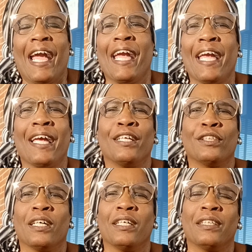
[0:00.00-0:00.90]

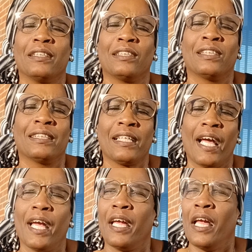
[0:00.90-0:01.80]
and to
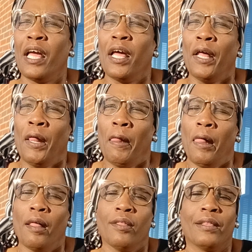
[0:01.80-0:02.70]
say
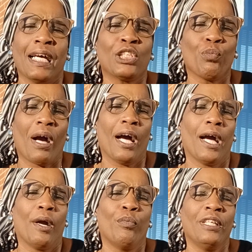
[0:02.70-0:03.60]
that's
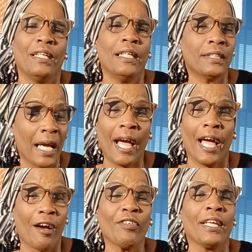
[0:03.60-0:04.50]
why we need to
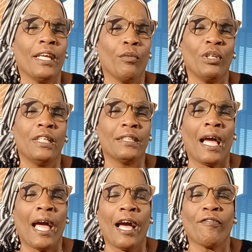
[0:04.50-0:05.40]
have
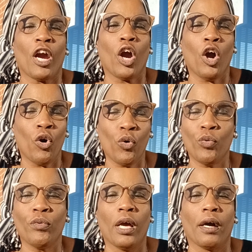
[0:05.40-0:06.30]
our
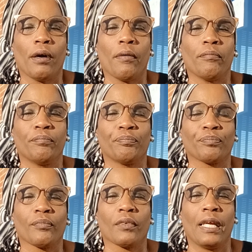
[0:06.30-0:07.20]
own
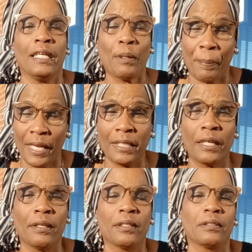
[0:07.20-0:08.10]
independent